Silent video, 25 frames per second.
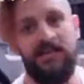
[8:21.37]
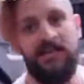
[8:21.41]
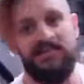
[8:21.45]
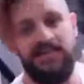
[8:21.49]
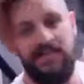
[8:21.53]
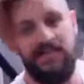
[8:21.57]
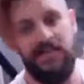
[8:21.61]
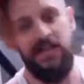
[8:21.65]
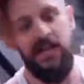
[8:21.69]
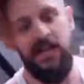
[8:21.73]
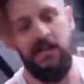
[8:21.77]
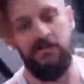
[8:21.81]

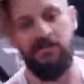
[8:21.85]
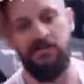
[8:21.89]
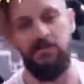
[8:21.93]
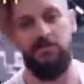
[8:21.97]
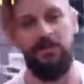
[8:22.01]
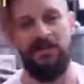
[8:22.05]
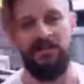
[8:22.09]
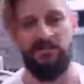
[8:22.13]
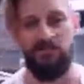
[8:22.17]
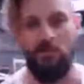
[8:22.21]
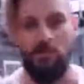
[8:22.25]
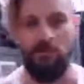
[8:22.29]
Single arm's the
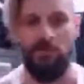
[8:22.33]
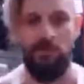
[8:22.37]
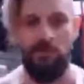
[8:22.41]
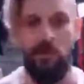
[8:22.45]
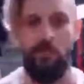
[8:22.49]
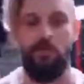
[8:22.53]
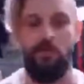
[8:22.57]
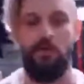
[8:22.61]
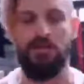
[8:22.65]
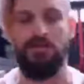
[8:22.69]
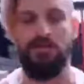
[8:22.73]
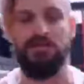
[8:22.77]
best. What we don't
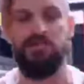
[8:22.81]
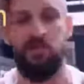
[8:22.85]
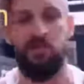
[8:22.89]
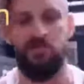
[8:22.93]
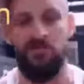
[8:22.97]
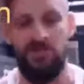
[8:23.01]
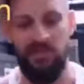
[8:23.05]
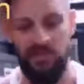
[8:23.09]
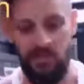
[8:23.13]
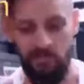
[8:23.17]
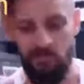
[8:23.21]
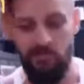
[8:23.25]
want is
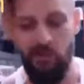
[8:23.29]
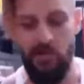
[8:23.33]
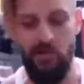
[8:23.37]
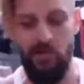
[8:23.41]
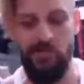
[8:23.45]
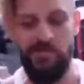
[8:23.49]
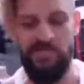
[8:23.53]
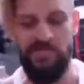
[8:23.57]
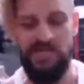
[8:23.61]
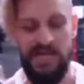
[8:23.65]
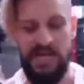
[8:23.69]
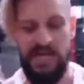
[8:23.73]
something that
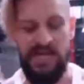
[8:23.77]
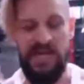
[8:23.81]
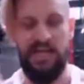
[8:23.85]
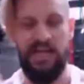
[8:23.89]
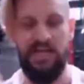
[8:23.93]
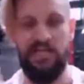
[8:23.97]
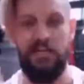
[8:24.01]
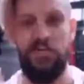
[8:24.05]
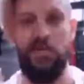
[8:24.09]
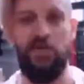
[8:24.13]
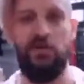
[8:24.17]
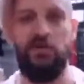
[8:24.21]
moves in a
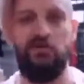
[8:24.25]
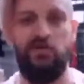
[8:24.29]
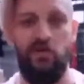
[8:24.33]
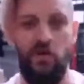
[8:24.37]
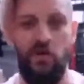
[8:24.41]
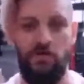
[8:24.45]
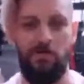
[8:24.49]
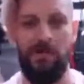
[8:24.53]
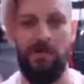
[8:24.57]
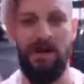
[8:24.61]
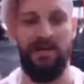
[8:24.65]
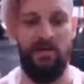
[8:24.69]

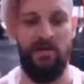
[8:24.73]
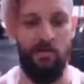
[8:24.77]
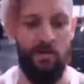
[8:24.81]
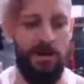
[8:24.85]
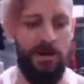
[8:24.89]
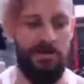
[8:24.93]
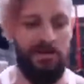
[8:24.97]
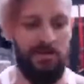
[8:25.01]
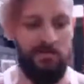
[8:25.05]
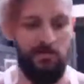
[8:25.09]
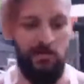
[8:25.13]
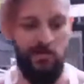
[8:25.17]
uniform manner where
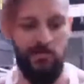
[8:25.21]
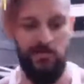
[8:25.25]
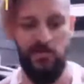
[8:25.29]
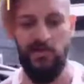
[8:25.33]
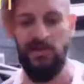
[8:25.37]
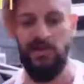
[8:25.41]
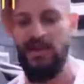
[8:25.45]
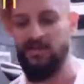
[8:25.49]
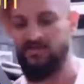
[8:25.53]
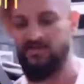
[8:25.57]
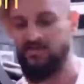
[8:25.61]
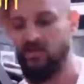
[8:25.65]
you move the
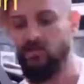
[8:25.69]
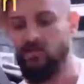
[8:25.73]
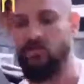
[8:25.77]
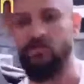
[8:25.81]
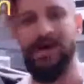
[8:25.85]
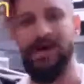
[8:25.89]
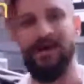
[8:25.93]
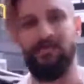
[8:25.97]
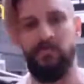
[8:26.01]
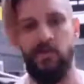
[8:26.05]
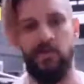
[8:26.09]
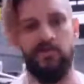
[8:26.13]
left and the
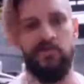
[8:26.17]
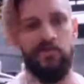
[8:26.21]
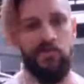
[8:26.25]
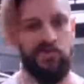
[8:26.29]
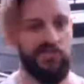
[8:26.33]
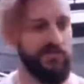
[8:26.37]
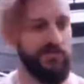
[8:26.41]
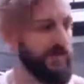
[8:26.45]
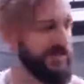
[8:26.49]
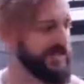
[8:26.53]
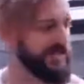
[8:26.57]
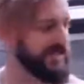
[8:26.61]
right moves
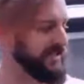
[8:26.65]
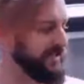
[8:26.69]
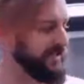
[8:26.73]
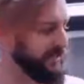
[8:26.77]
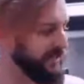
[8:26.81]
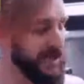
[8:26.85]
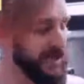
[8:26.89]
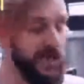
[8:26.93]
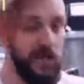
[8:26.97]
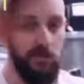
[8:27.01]
automatically.